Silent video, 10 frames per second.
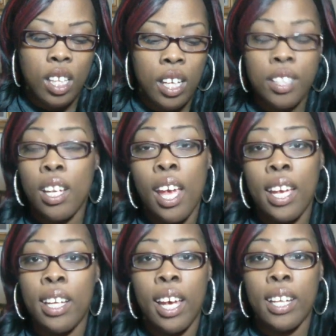an
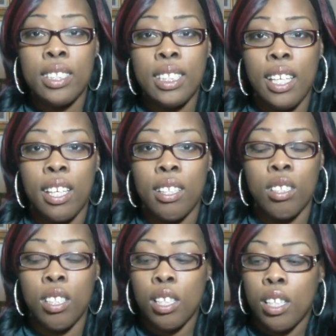8 out of 10.
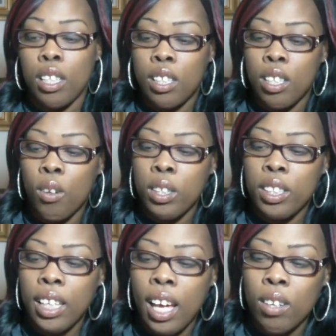The only
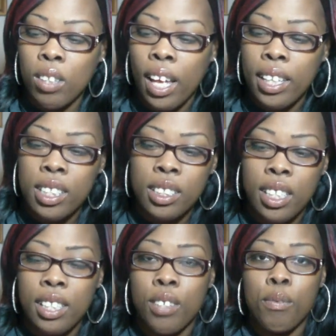thing I don't like is
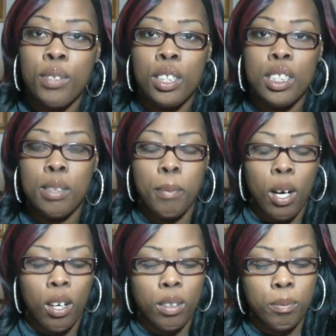that they're really
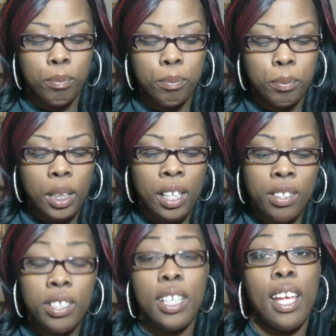small. But
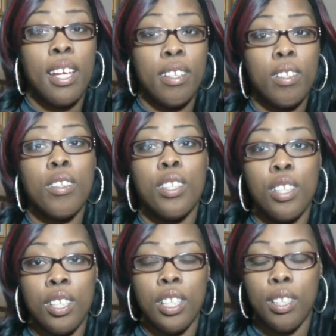other than that,
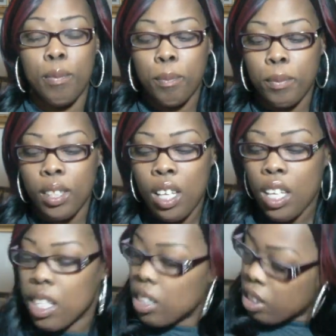they're good.
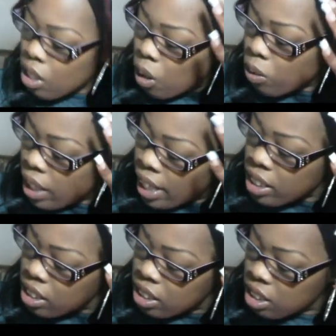So
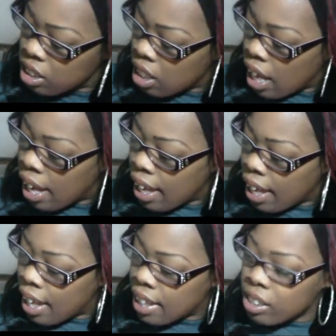next I
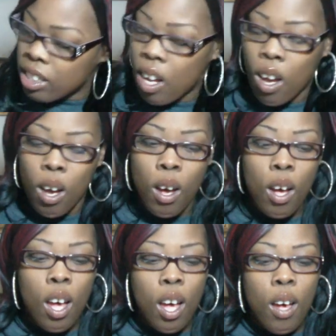had saw
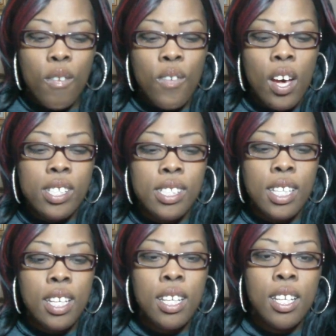
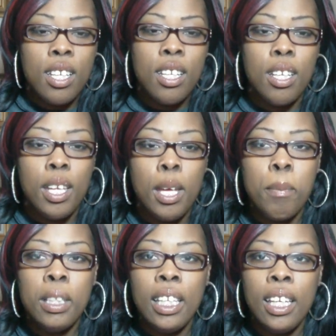Faustina
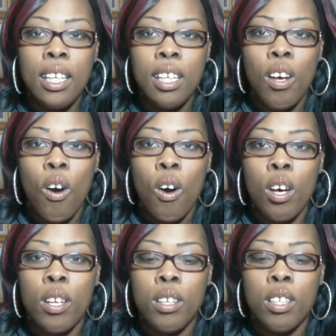Emily
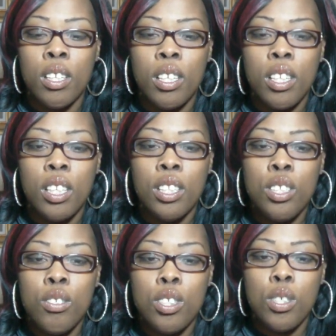on
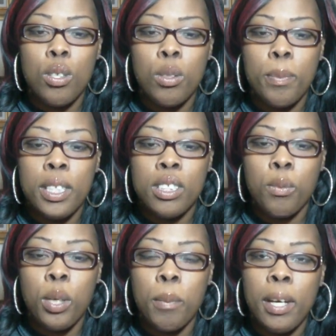YouTube. It's
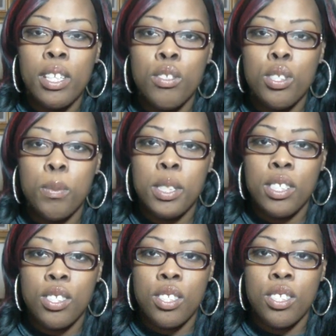one of my YouTube
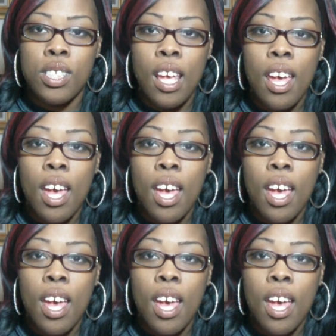sisters